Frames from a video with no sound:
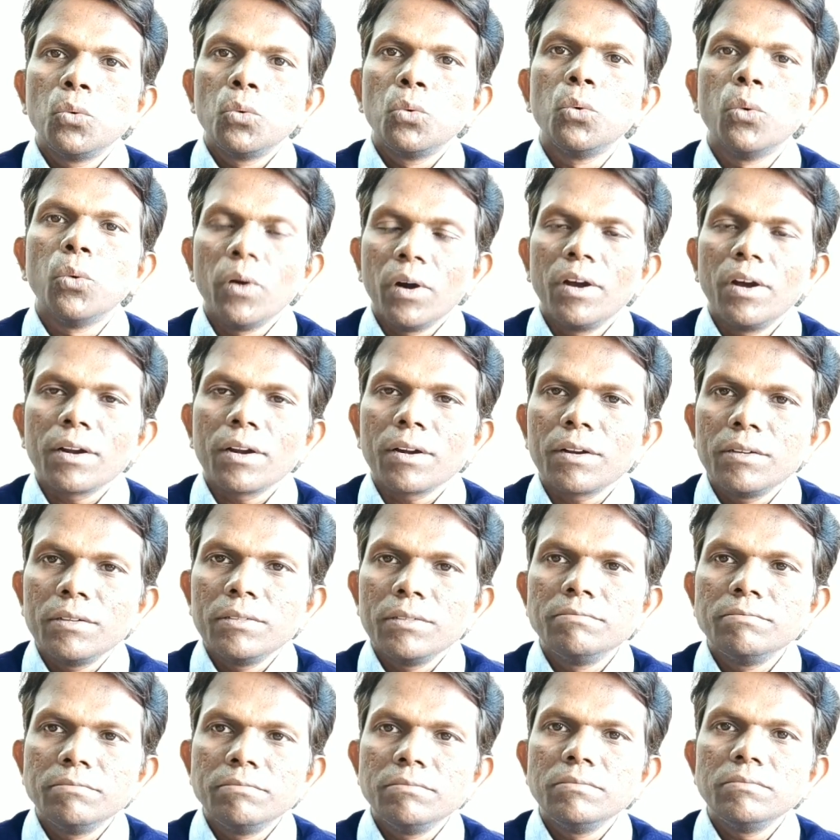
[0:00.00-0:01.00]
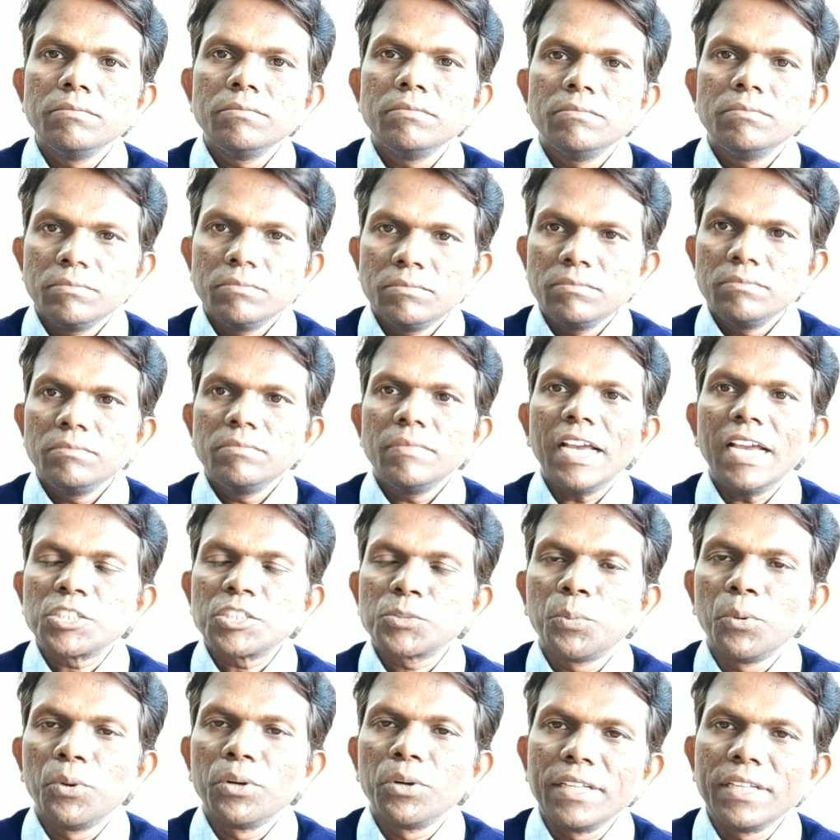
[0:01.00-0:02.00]
who are
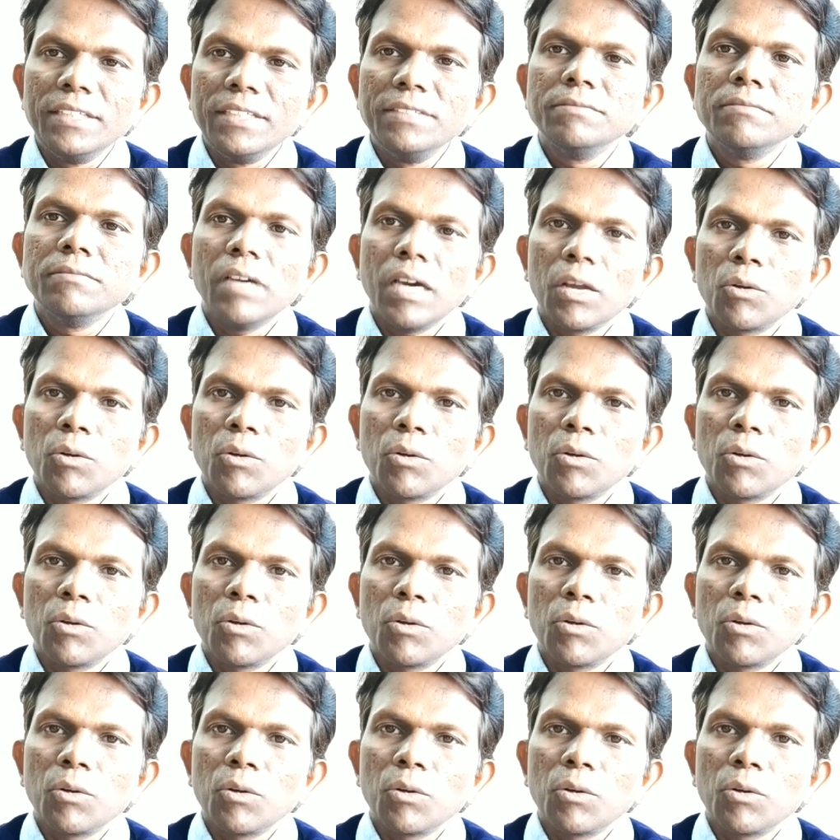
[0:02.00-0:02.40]
exporting